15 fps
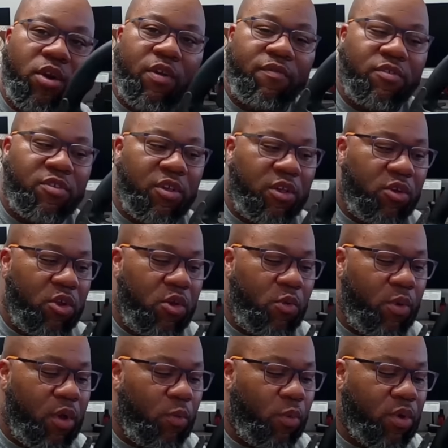enough to say, you know
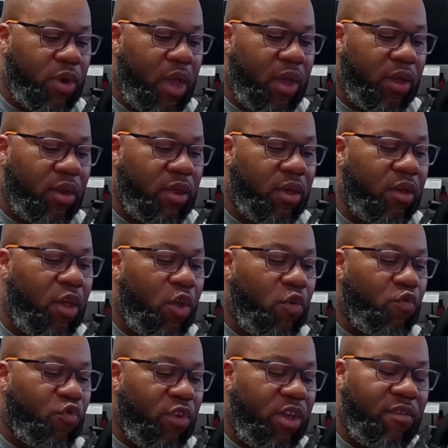what, we're not going to
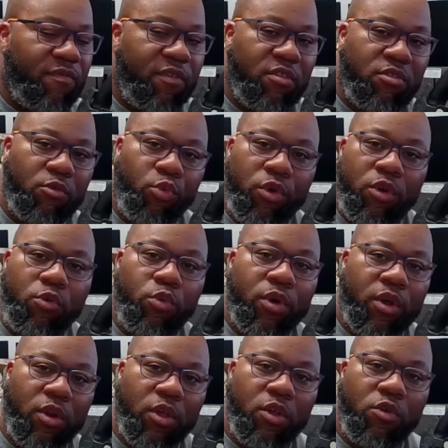reinvent the wheel, we're
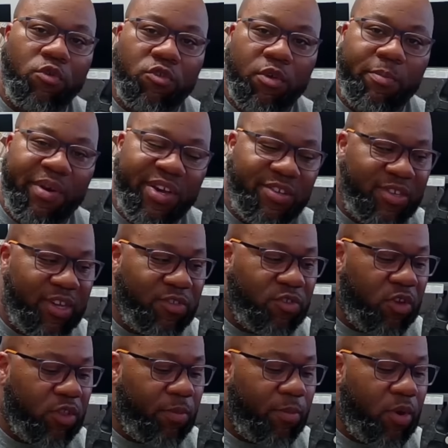going to use the best that's
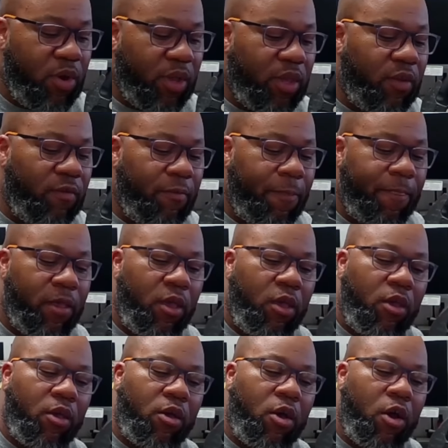on the market.
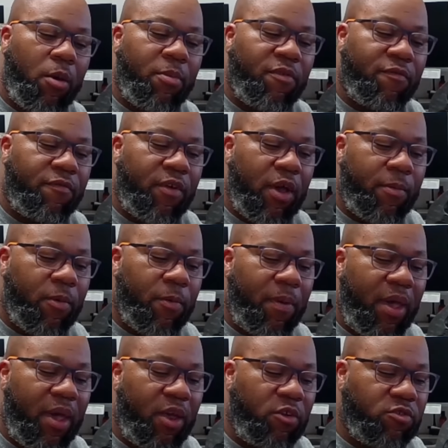Carbon fiber
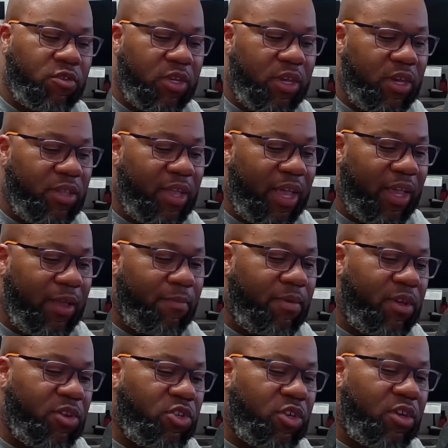paddles, again, that can
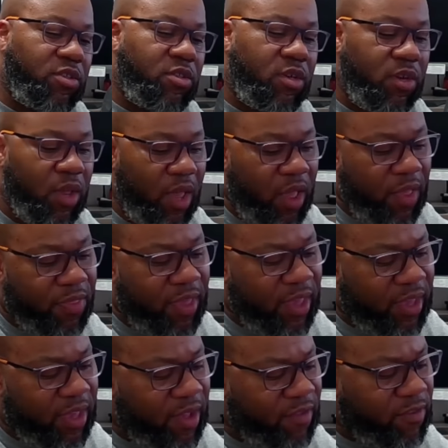be adjusted. They
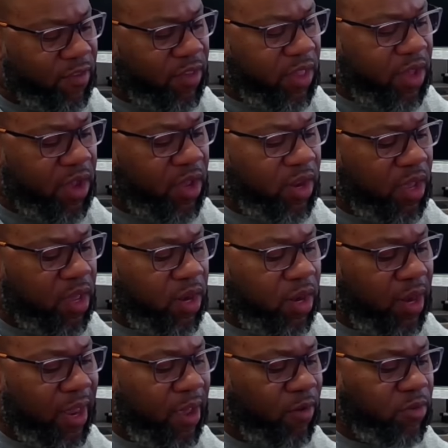can slide in
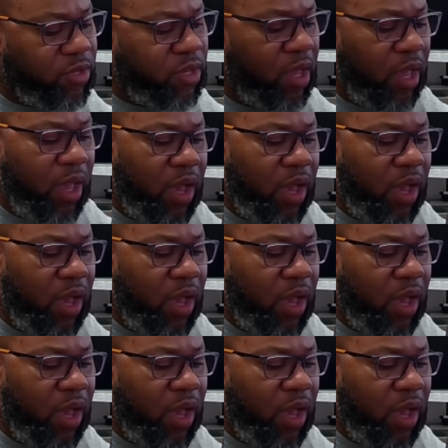and out.